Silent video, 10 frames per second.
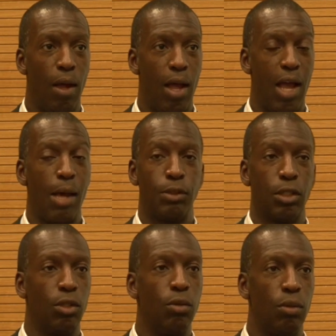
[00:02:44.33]

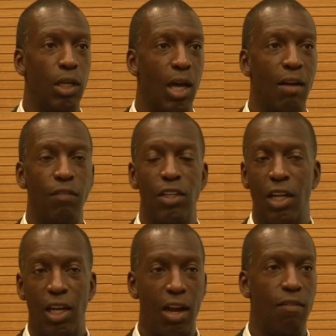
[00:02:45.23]
absolutely, I've
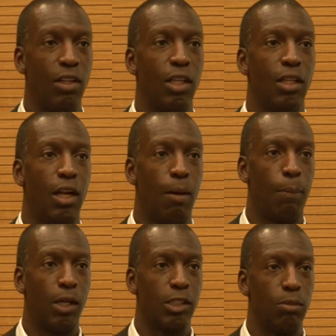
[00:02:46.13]
done everything that I
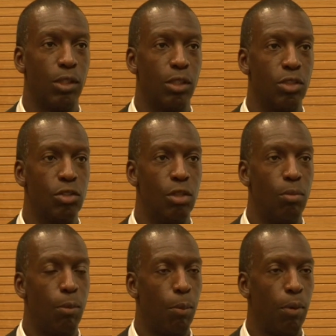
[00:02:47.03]
possibly could do to
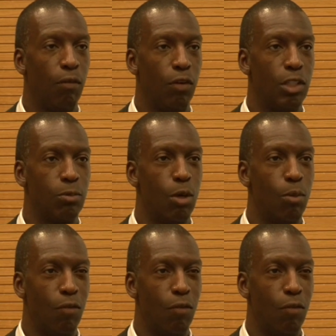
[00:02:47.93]
be prepared for this moment.